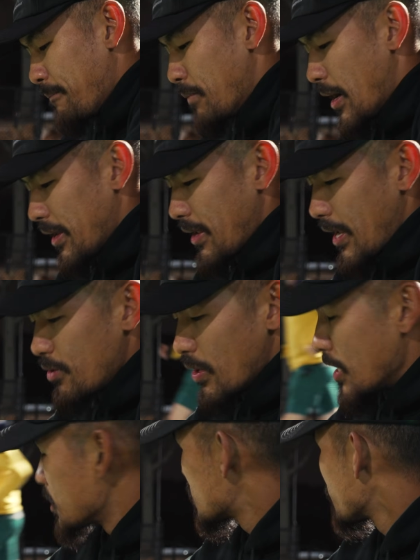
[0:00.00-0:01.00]
But
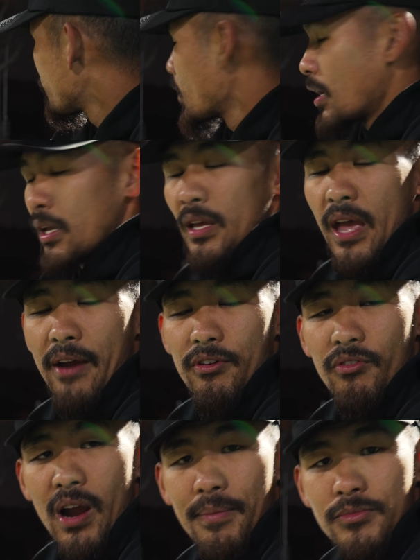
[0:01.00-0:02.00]
anyways, every
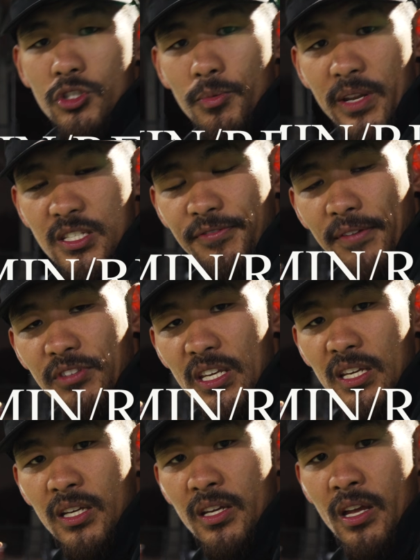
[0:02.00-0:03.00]
rep, two minutes 50,
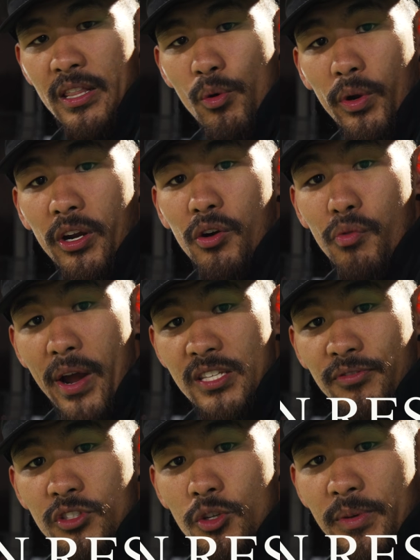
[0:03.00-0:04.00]
and then we're gonna
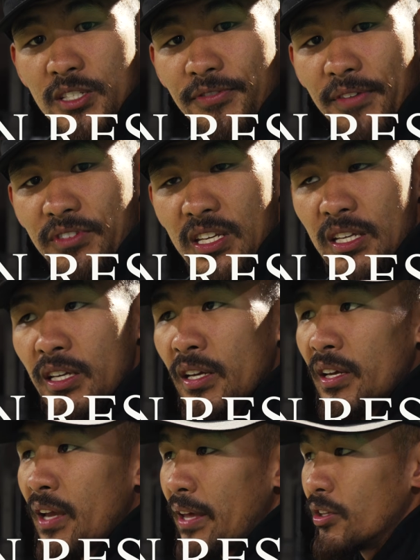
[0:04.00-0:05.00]
rest for two minutes 50,
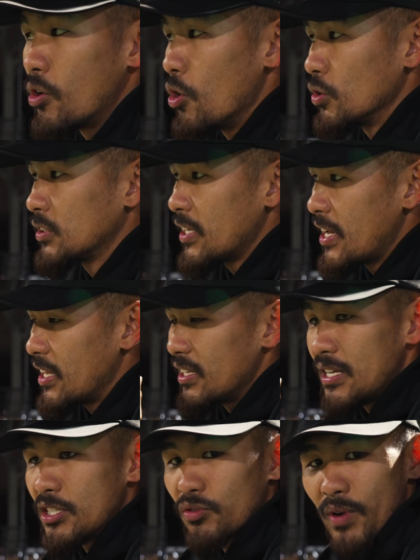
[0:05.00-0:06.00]
and the goal is to hit
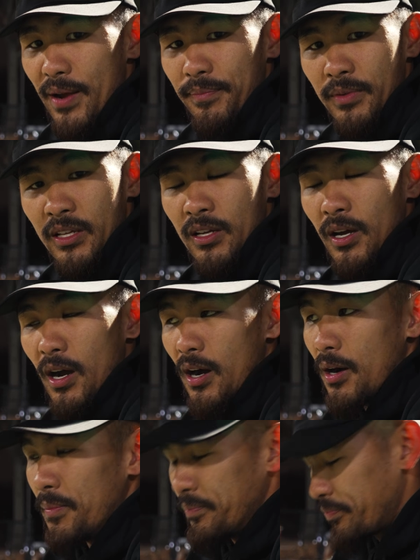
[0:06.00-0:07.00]
each rep
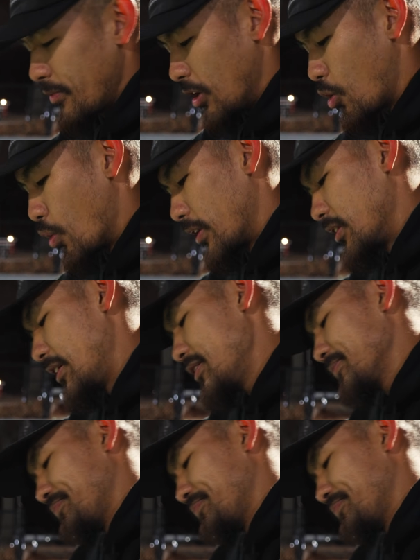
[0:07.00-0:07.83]
um, accordingly.